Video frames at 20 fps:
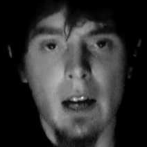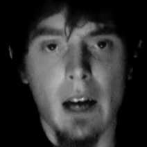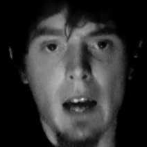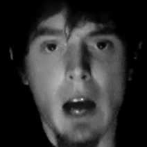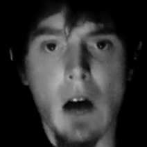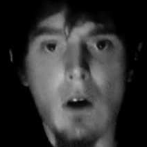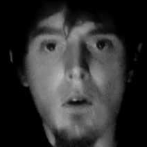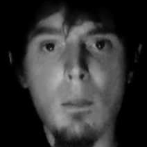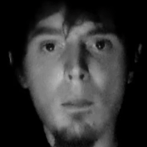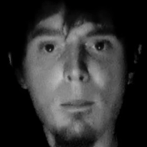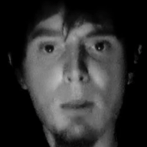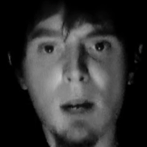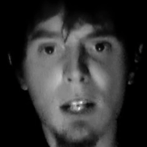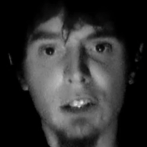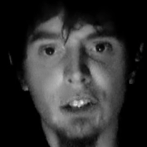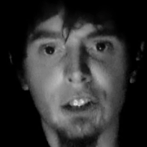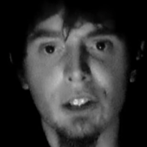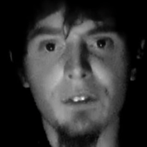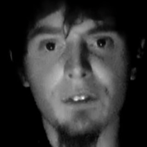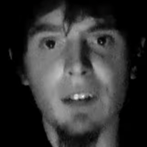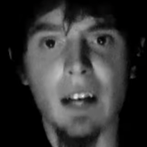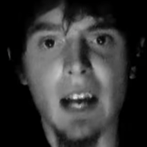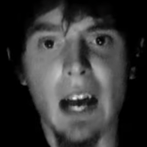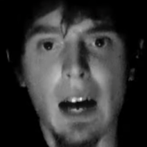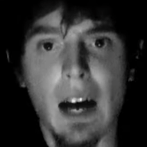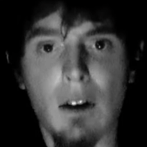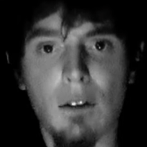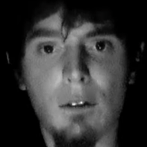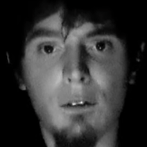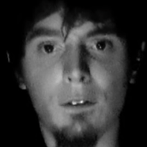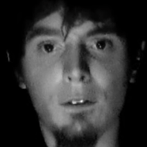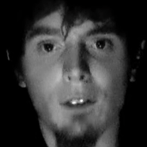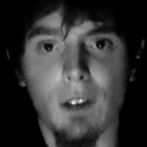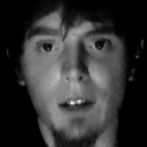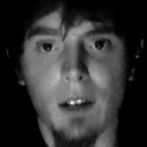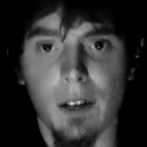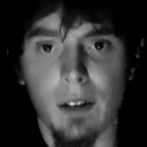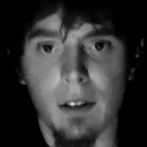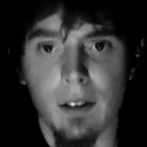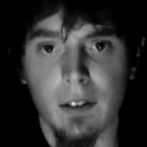how much of an alpha
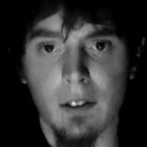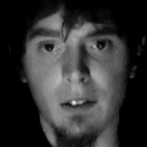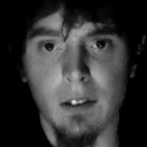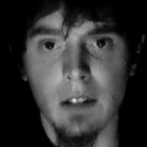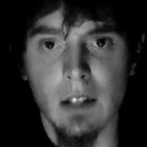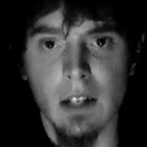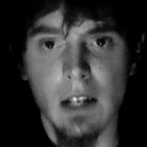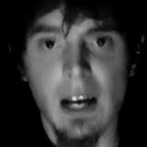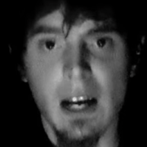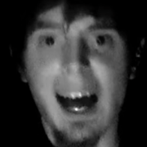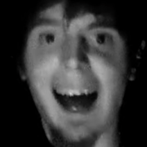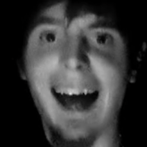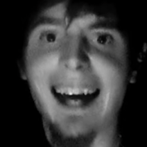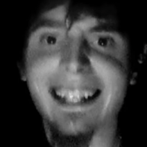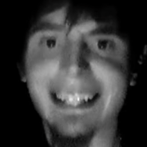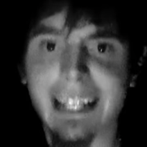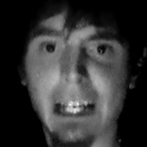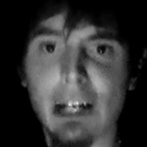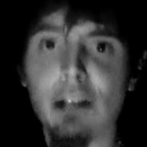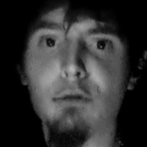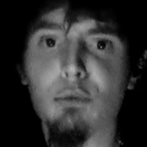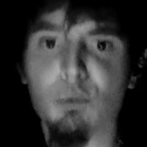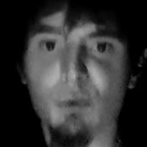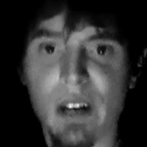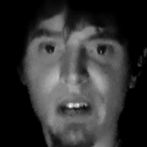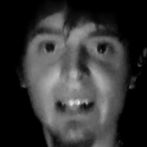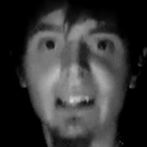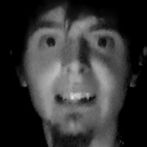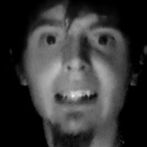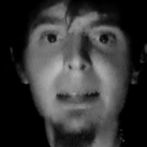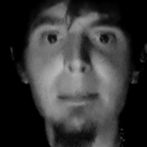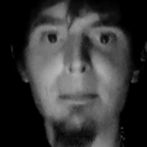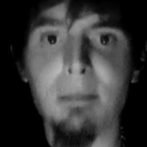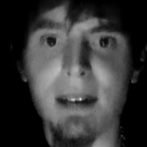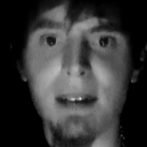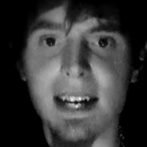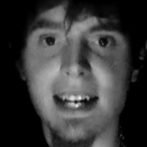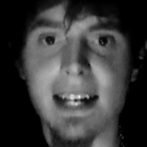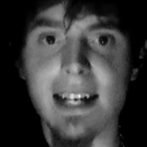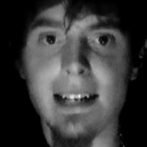I can really
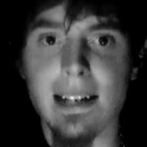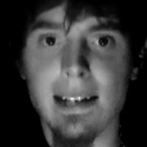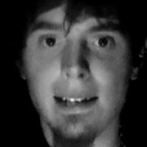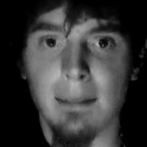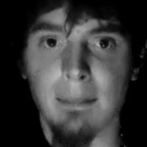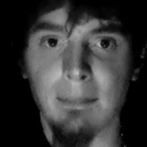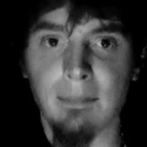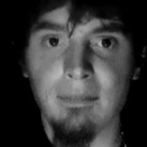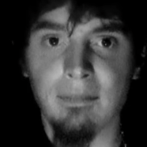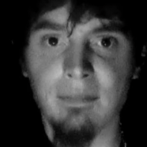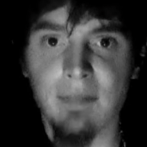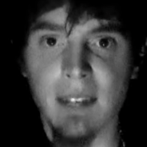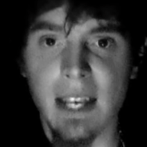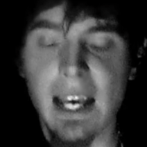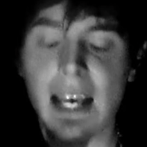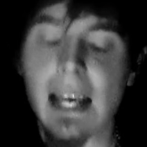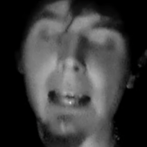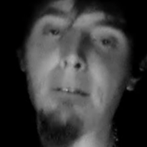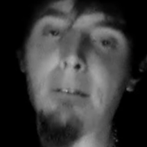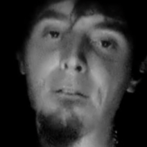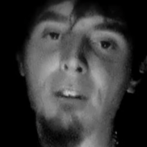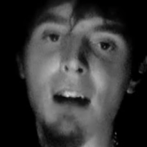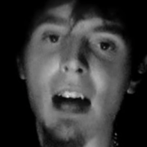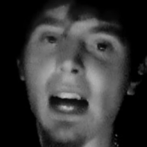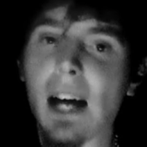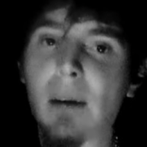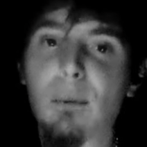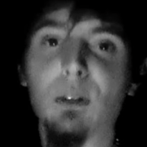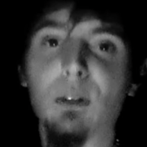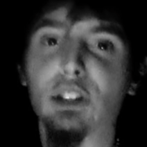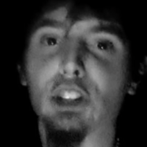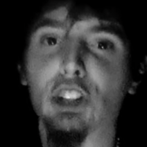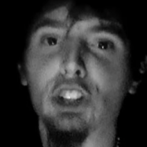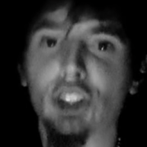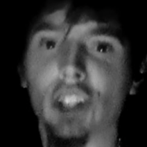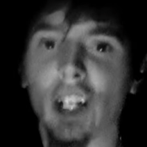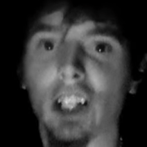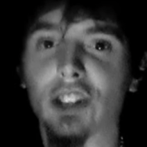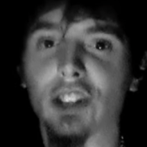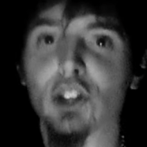be if I was
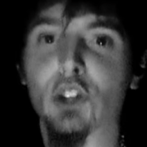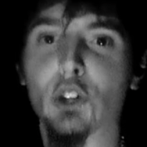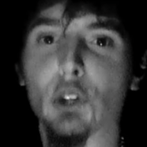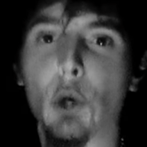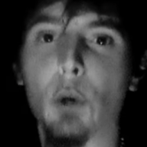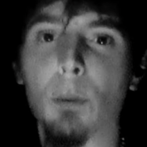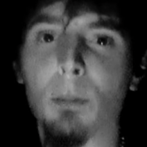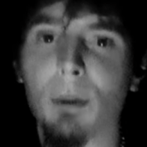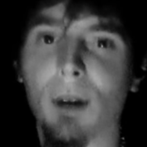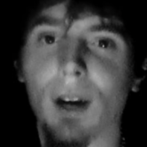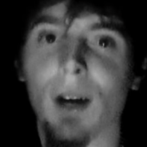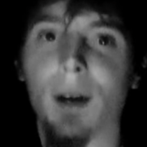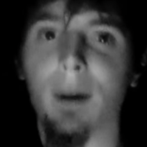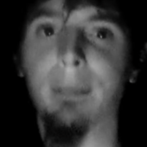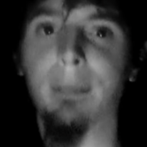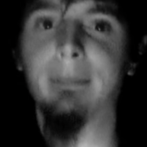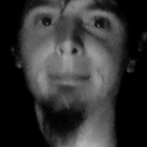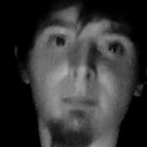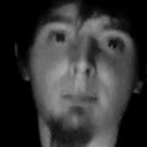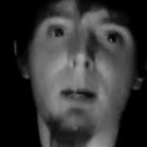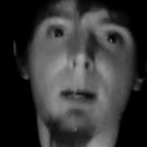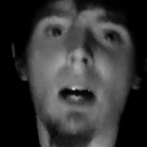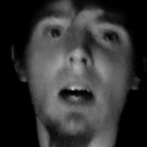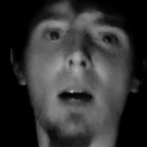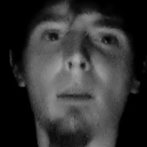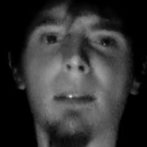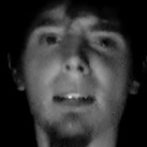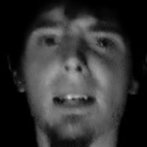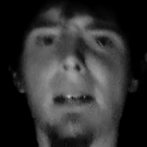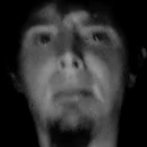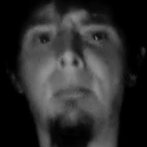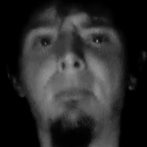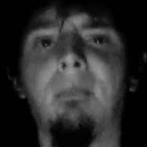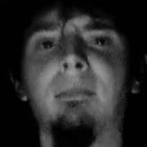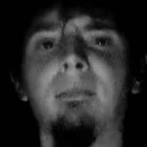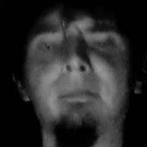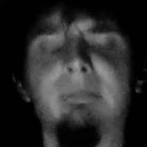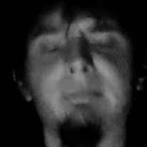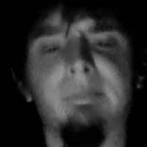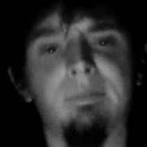just sober. Palmerton,
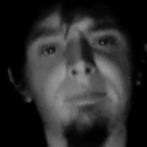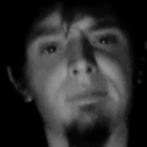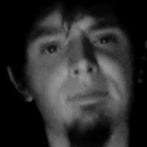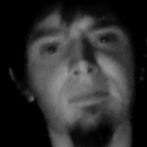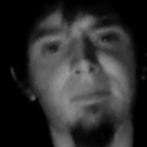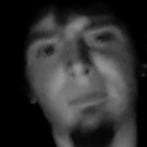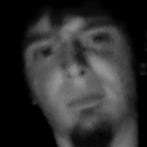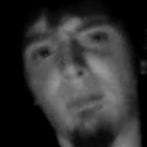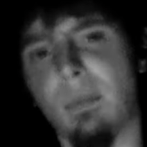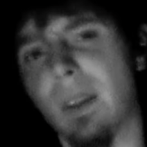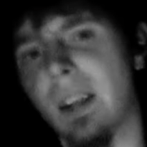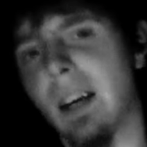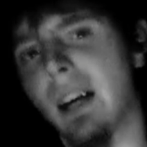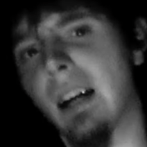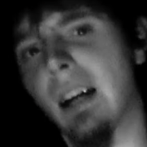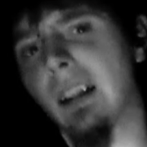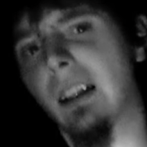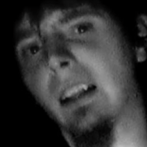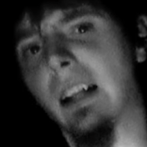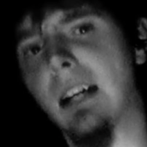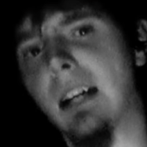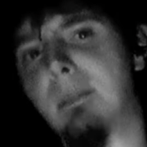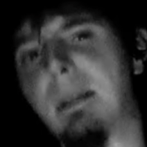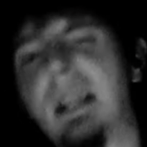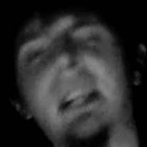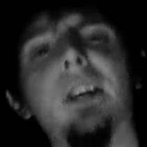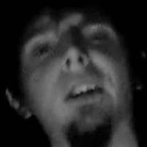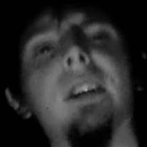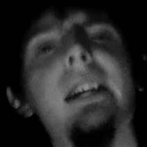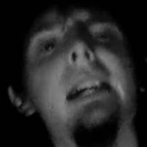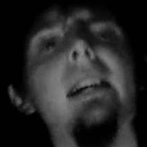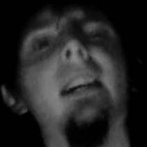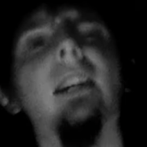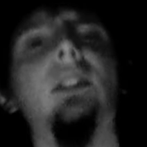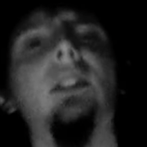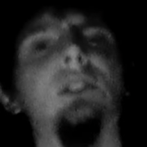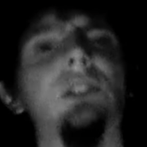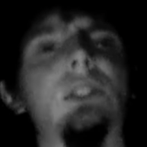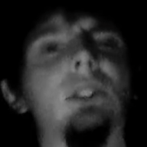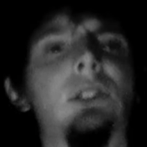lend me your
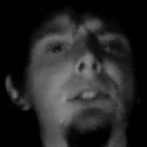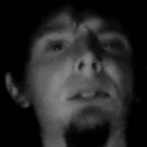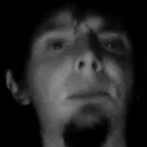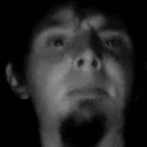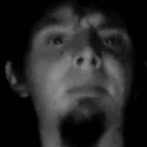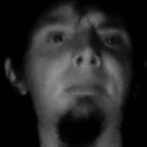ears.